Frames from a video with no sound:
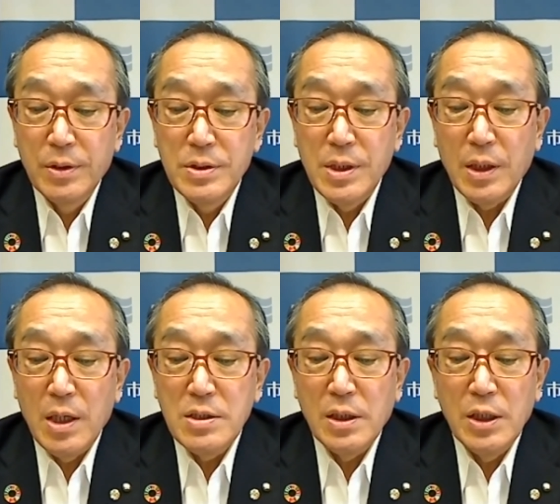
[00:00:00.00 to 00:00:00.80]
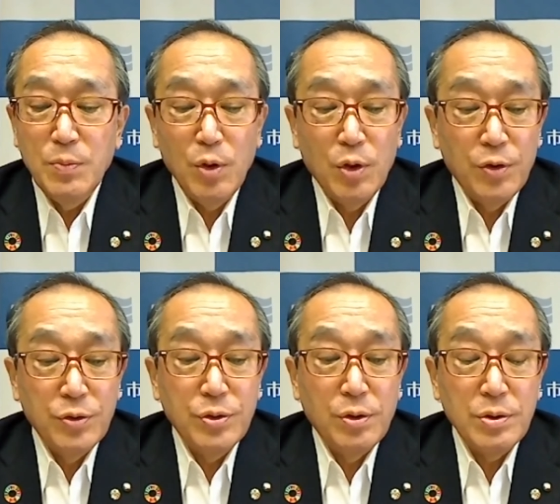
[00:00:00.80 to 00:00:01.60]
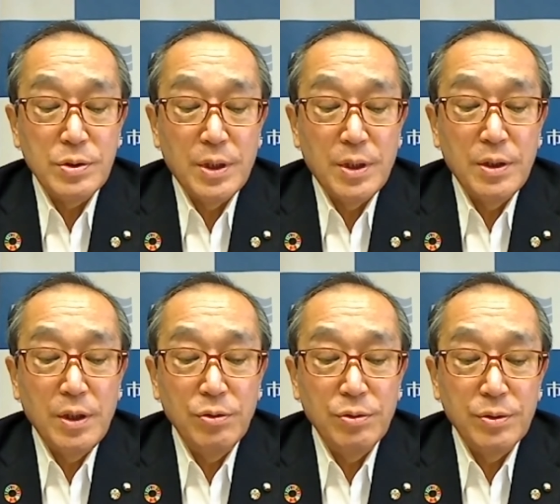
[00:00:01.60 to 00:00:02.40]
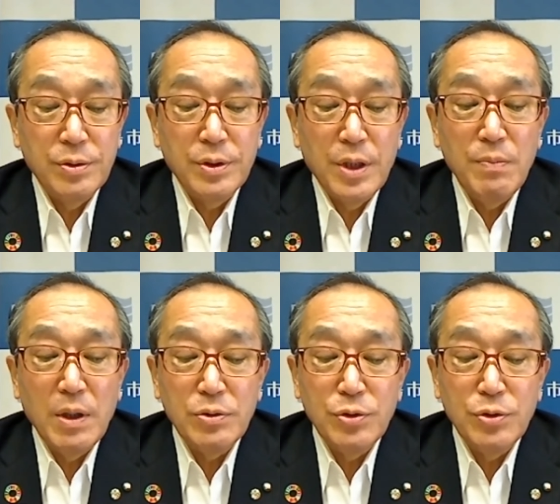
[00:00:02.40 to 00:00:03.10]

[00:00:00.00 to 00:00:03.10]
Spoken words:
there have been exposed buildings which remain.